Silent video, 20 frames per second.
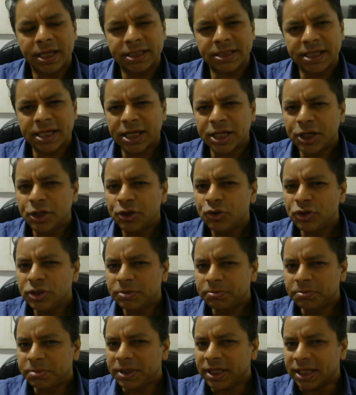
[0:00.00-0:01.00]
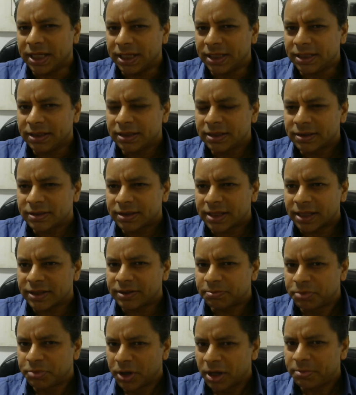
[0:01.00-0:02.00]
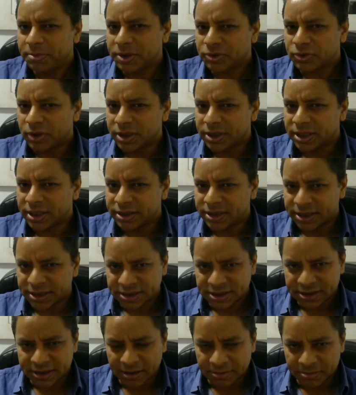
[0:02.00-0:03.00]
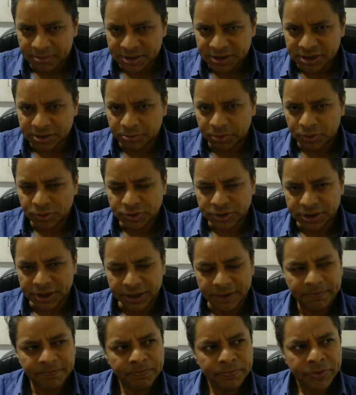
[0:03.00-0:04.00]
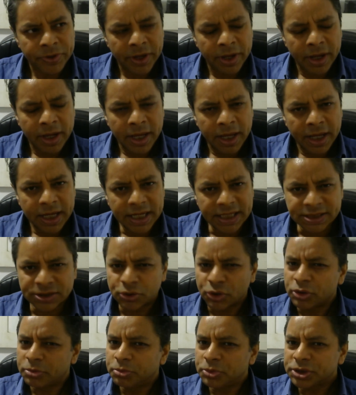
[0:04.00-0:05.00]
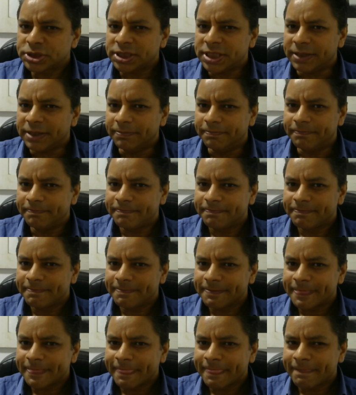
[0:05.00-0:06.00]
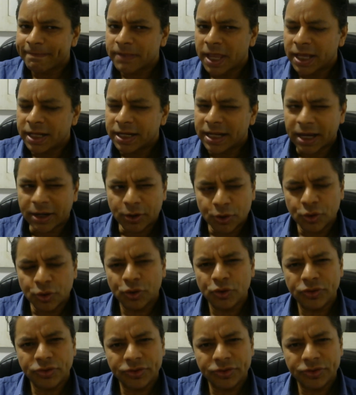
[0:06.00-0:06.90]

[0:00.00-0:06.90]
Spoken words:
it could be that the perpetrator, this Mr. Bolter, is not a Muslim. Now, could